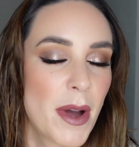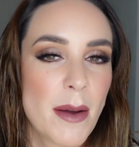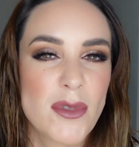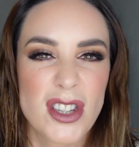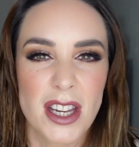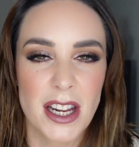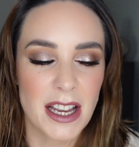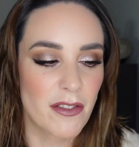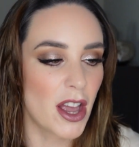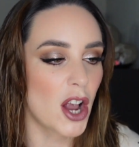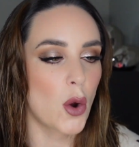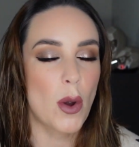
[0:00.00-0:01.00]
but I'm just going to give
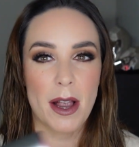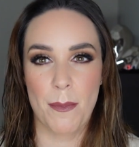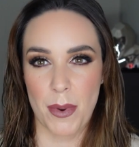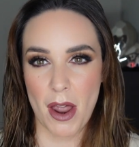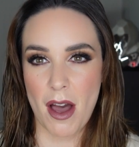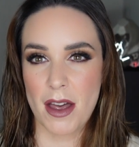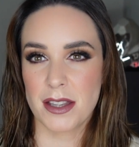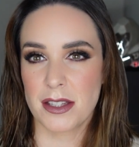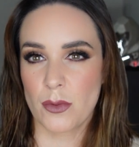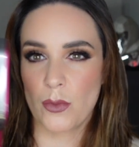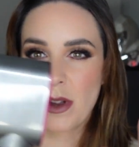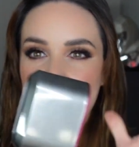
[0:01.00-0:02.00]
it a quick
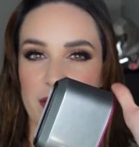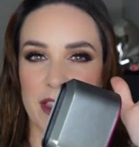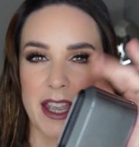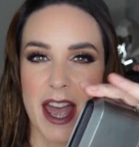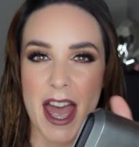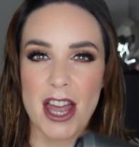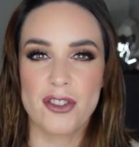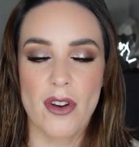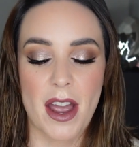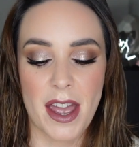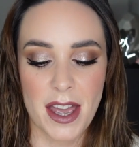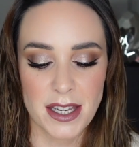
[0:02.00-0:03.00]
blast with the
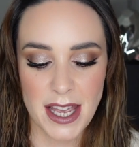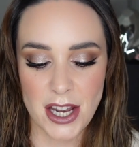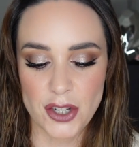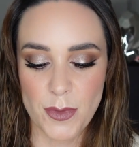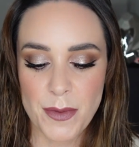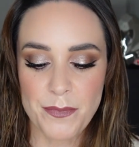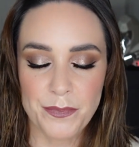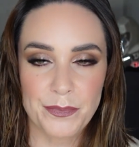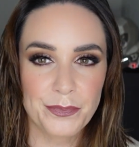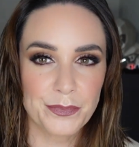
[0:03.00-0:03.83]
hairdryer attachment.